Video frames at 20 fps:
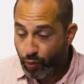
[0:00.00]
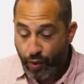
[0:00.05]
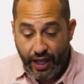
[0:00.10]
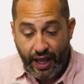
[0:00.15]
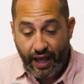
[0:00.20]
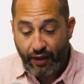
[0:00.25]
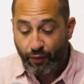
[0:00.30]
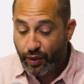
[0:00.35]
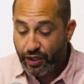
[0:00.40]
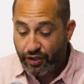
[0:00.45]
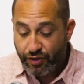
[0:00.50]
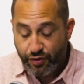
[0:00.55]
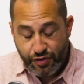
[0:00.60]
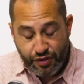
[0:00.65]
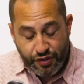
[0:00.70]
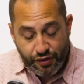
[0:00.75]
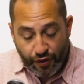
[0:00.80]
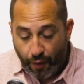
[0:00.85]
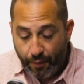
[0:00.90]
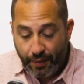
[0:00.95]
We, we do
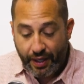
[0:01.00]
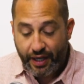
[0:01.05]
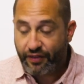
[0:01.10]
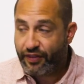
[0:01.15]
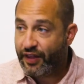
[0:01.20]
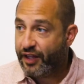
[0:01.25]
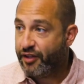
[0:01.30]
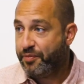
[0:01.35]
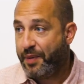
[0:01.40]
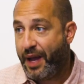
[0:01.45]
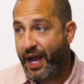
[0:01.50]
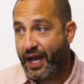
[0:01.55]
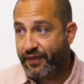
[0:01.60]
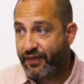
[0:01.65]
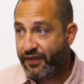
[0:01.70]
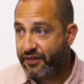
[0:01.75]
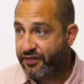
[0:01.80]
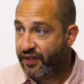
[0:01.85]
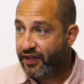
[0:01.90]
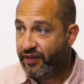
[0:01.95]
so many things
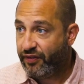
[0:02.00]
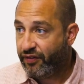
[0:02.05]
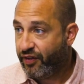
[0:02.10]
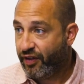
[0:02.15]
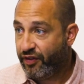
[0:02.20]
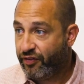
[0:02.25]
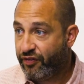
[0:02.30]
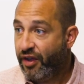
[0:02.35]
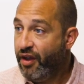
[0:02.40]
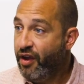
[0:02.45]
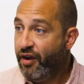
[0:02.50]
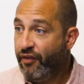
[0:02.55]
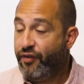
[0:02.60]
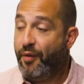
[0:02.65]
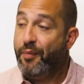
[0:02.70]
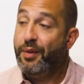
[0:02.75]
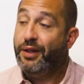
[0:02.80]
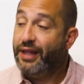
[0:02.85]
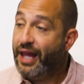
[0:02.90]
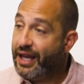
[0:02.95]
behind the scenes because
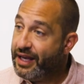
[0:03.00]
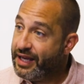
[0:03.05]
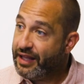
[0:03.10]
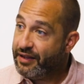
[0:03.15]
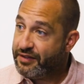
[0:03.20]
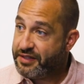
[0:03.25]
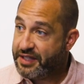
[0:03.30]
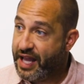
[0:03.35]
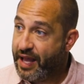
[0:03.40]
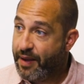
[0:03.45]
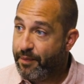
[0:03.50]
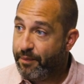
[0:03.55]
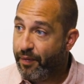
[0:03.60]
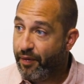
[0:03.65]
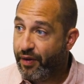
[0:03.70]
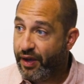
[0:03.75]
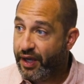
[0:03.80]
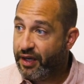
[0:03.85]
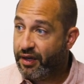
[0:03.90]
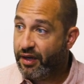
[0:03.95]
from a lending
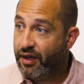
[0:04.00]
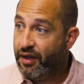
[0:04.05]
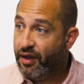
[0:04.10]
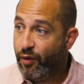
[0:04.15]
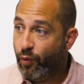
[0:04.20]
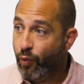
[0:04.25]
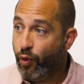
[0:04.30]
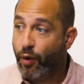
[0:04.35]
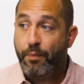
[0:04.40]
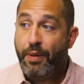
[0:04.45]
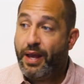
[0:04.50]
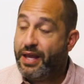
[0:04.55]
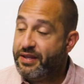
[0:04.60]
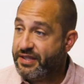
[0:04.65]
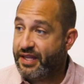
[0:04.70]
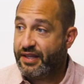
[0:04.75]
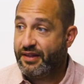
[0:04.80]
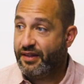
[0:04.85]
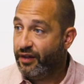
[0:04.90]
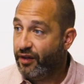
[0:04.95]
standpoint, we're
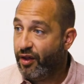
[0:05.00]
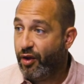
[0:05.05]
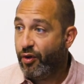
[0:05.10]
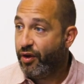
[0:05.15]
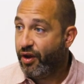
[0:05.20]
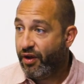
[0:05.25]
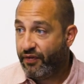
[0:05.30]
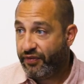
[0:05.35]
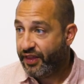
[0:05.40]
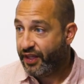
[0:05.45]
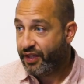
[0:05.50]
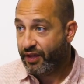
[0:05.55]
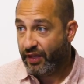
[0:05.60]
basing the loan off the